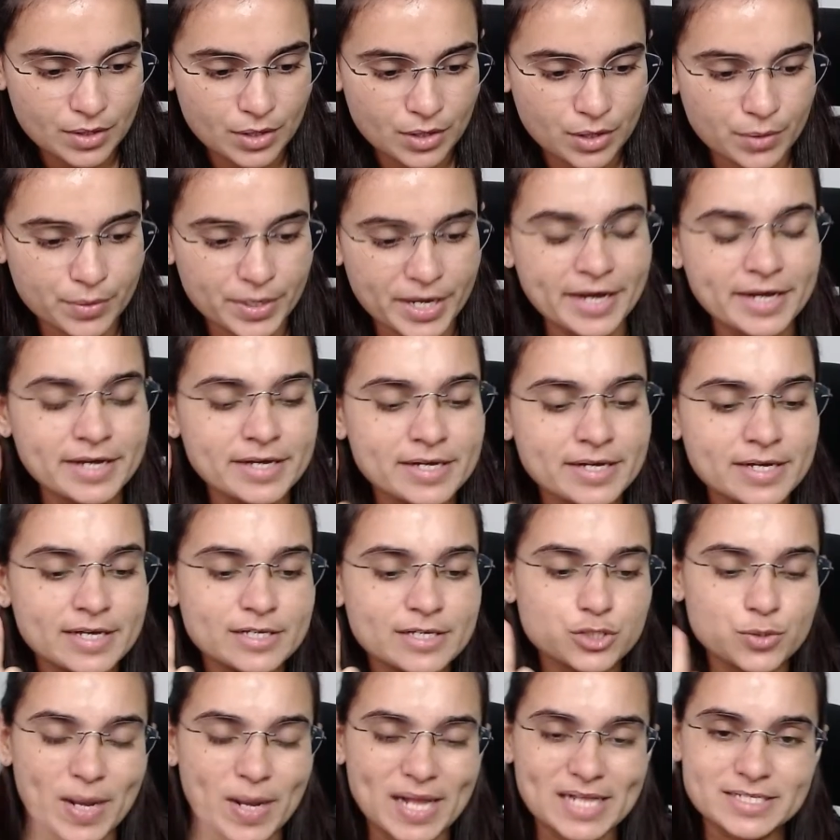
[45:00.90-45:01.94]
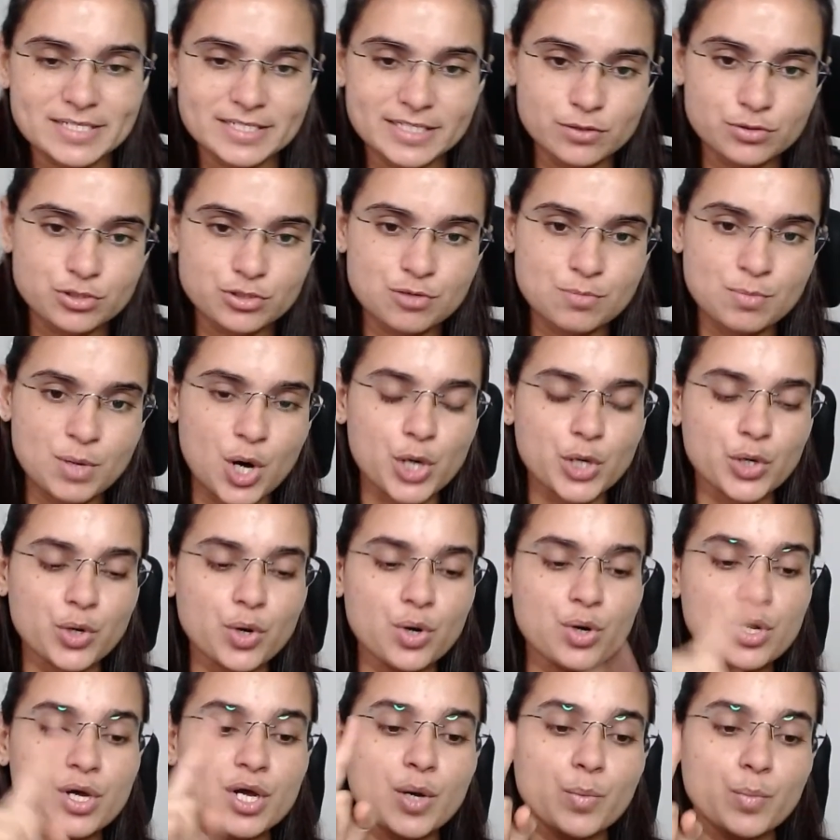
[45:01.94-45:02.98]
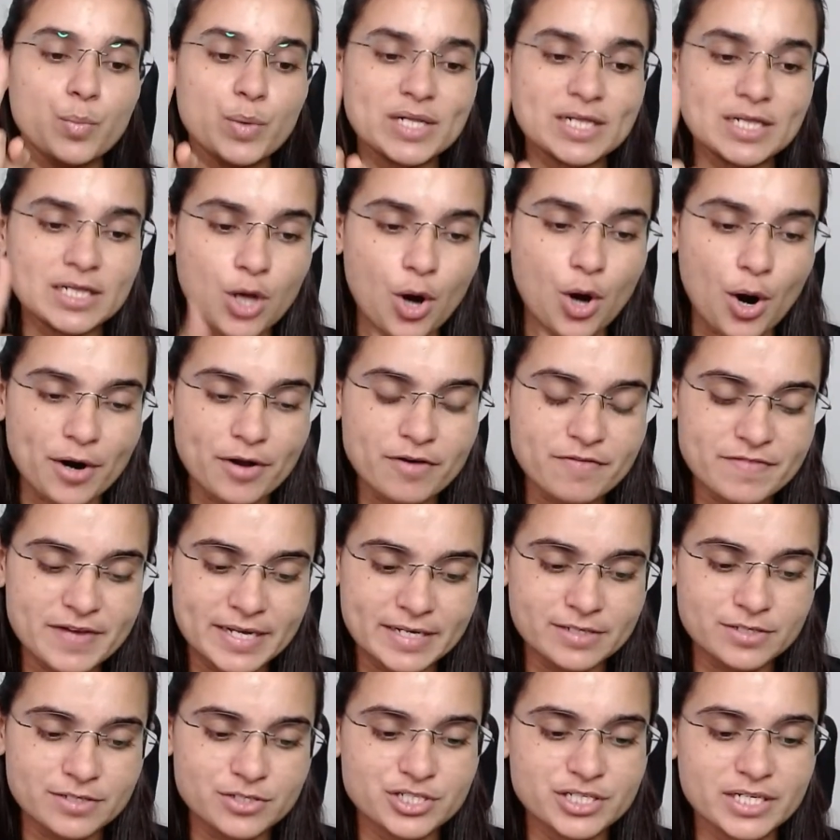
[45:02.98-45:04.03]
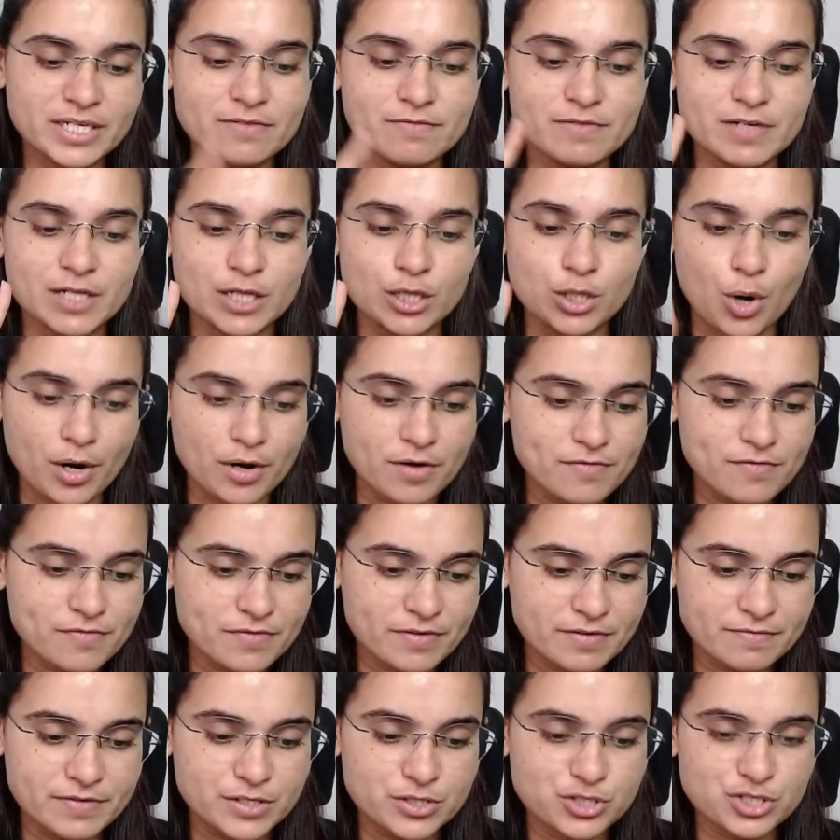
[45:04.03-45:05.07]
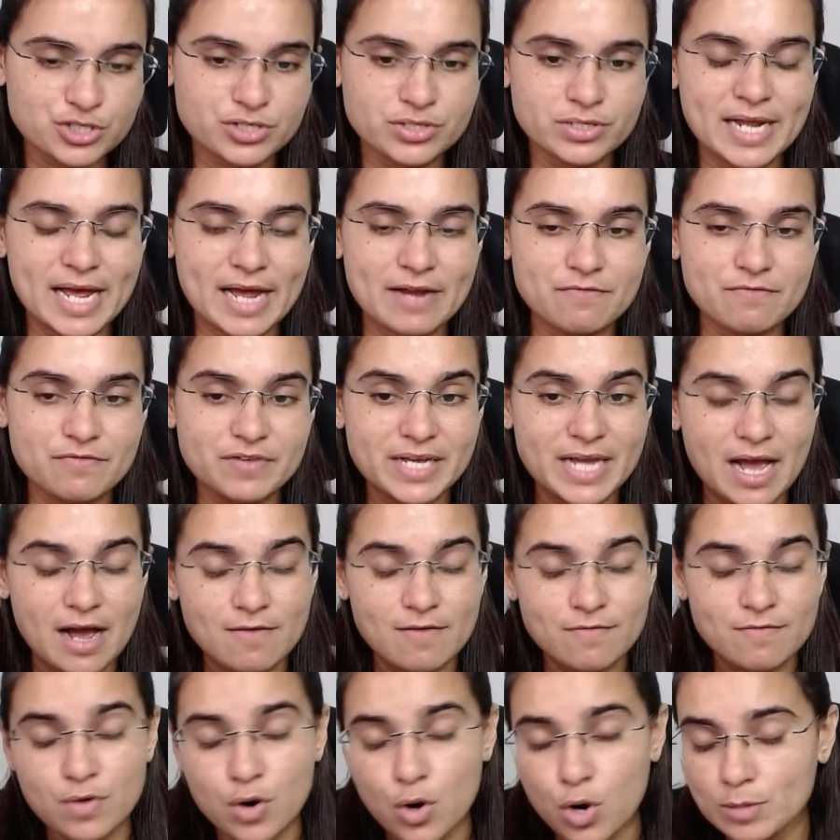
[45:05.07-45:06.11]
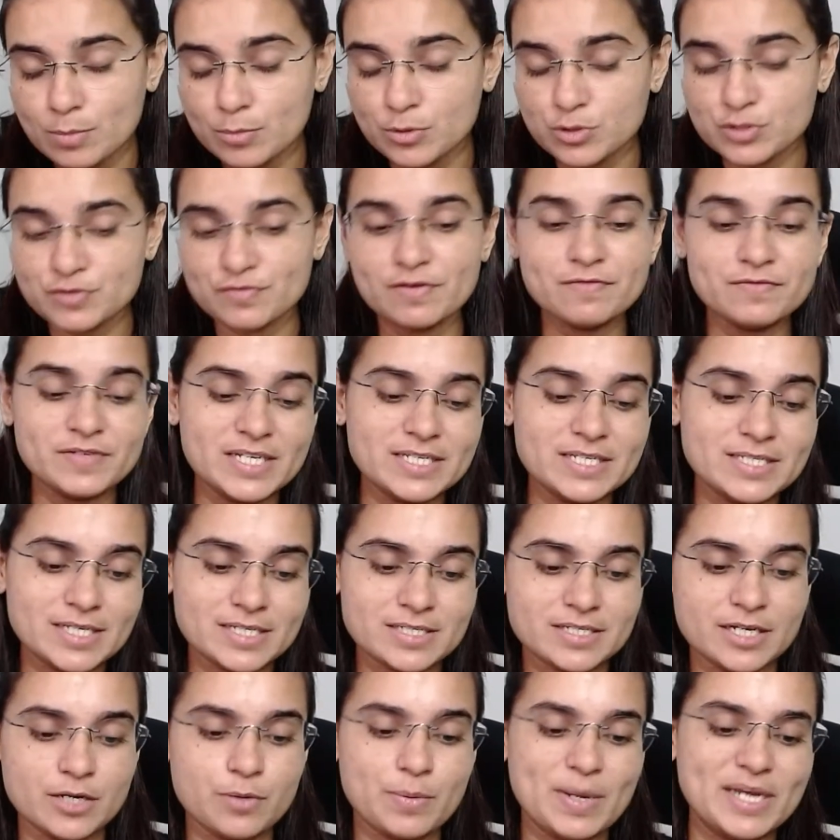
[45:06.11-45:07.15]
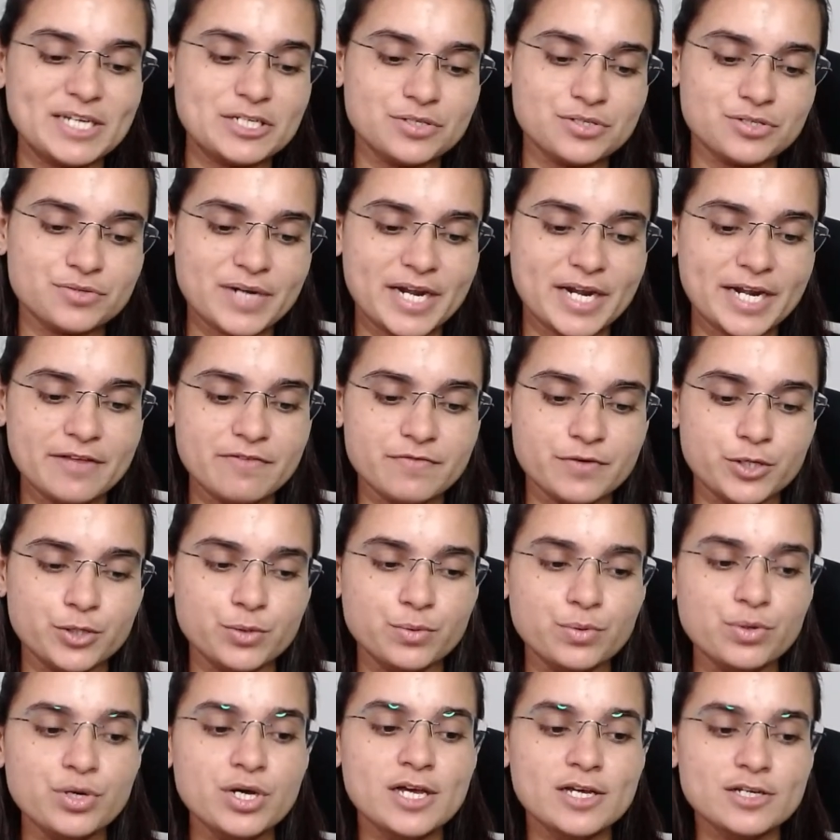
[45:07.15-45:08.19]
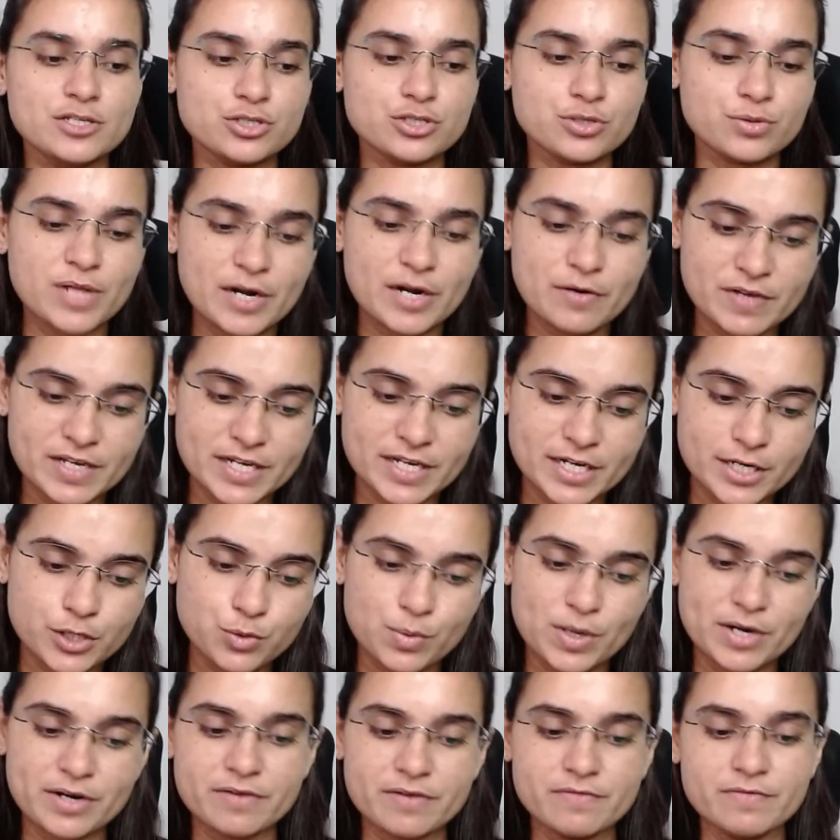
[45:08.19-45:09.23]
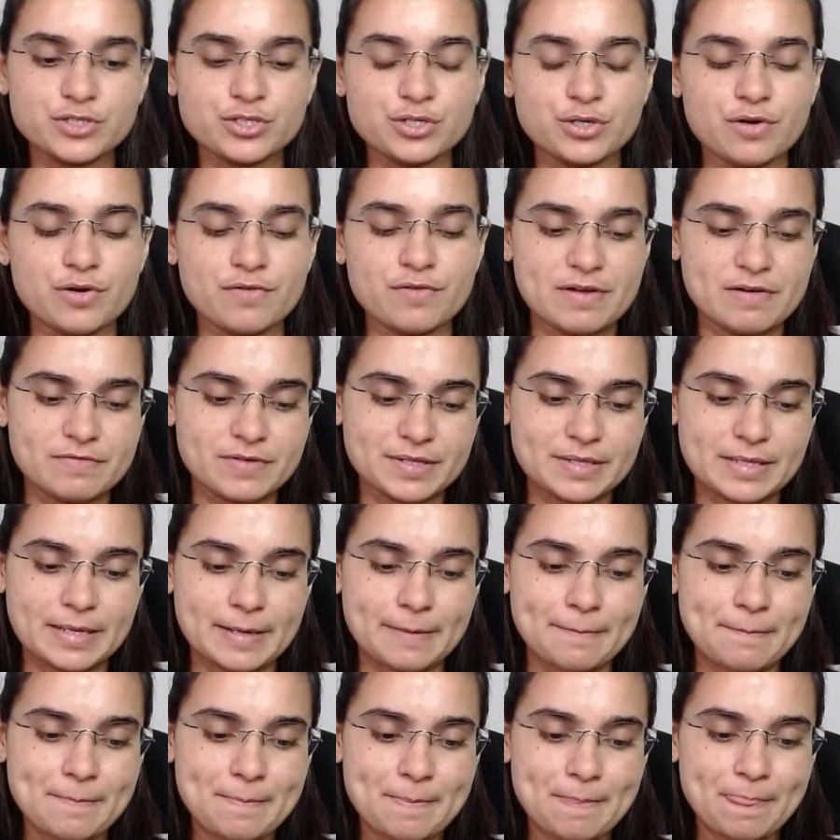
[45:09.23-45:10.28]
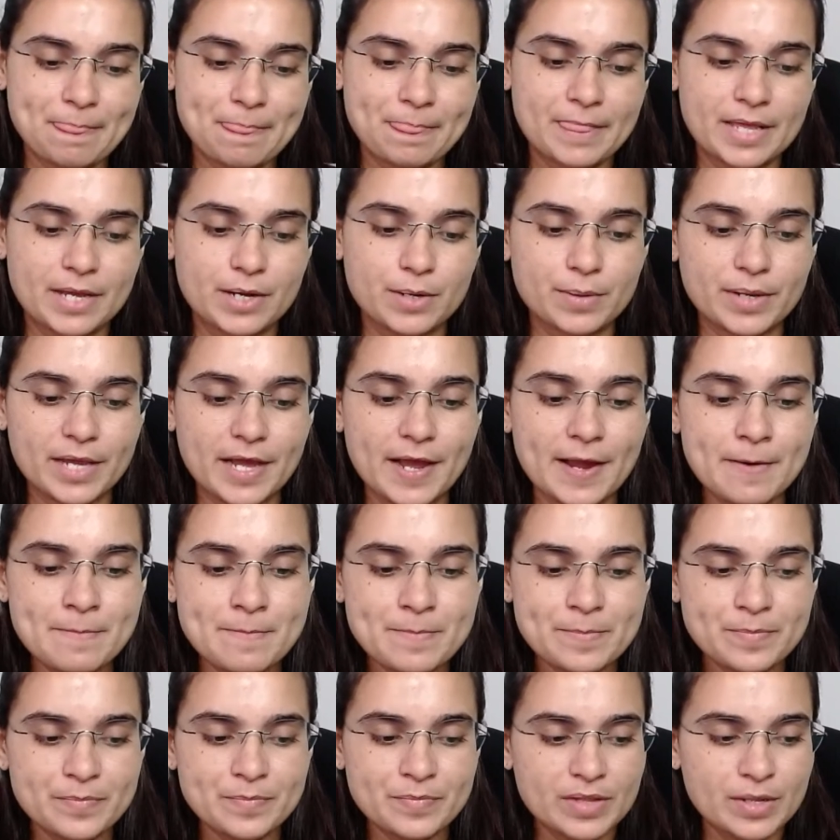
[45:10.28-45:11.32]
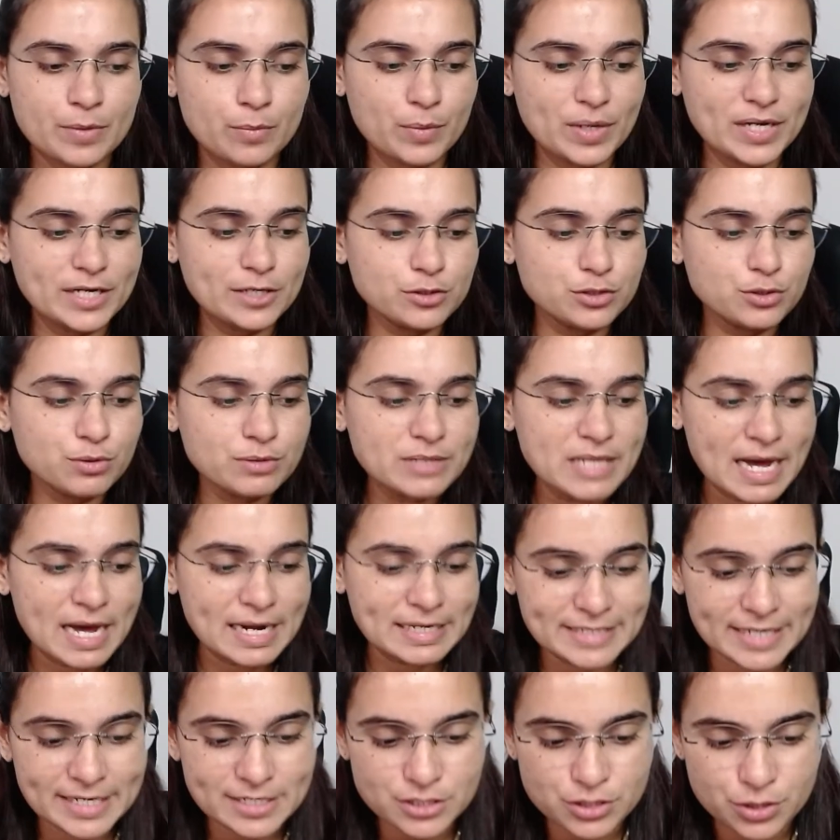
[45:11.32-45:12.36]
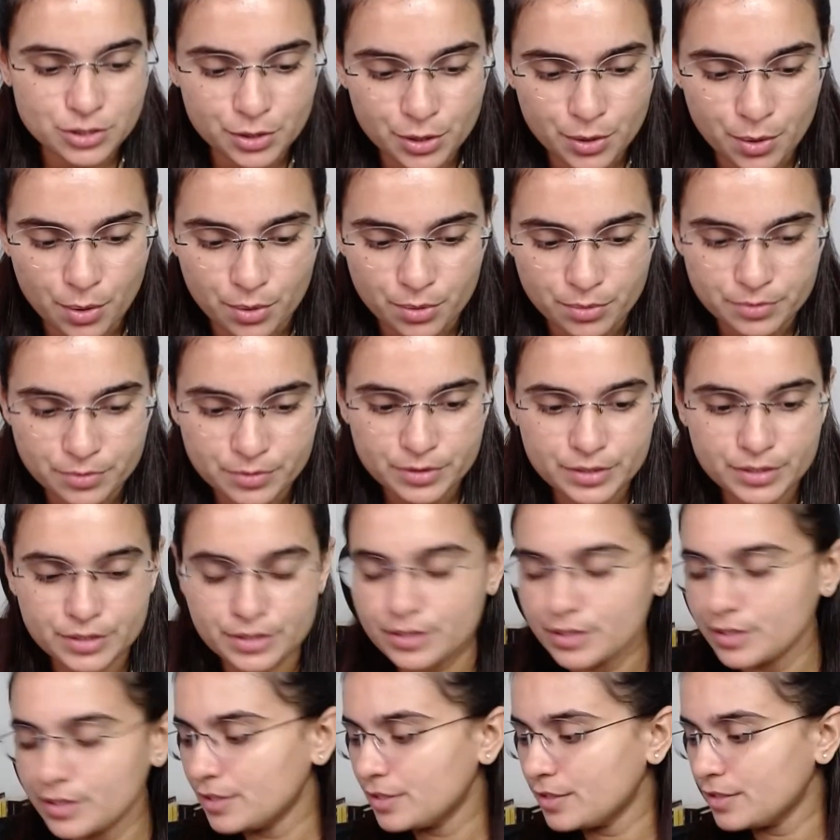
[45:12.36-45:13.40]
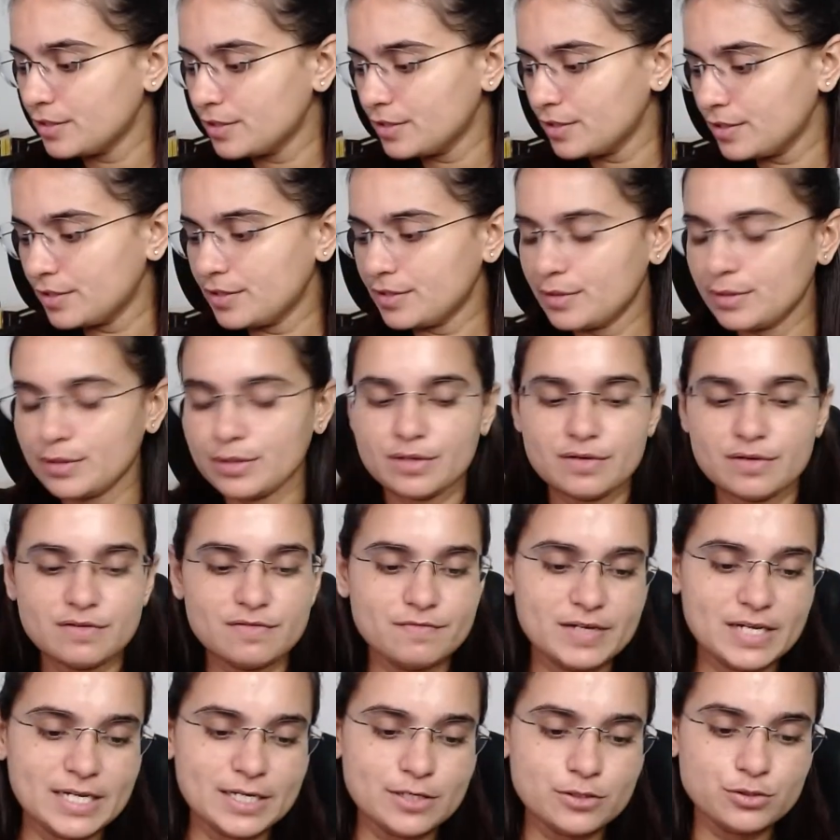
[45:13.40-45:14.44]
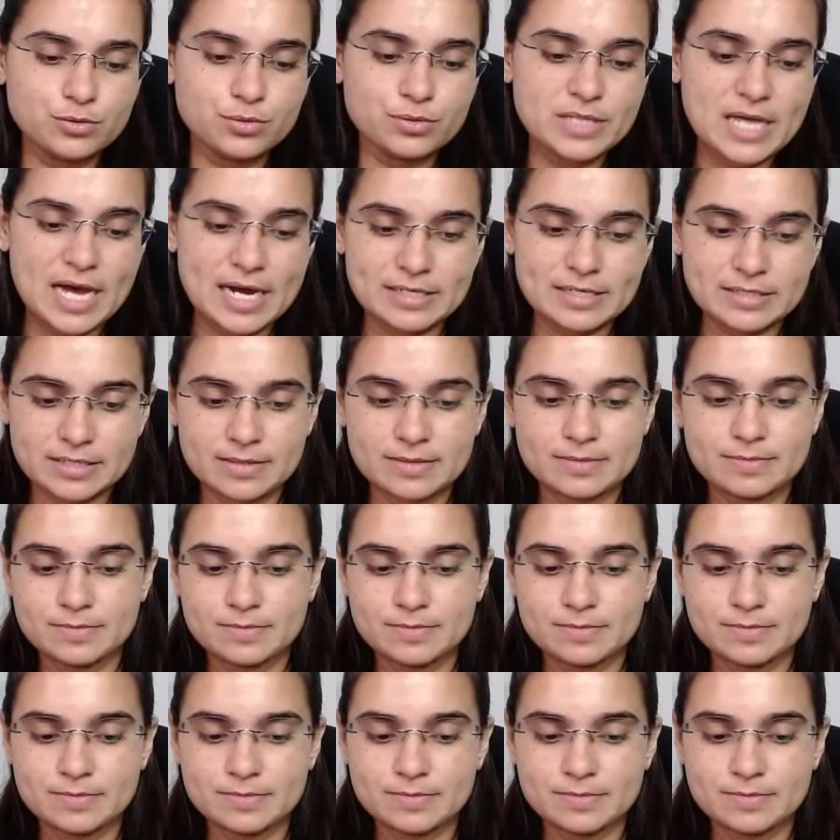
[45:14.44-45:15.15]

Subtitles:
Okay? So I'll see you tomorrow with lot of energy, with lot of revision, and we have almost 50-60 questions ready for you so that we can do a revision of everything. Okay? Will you do that? Yes or no? Will you do that?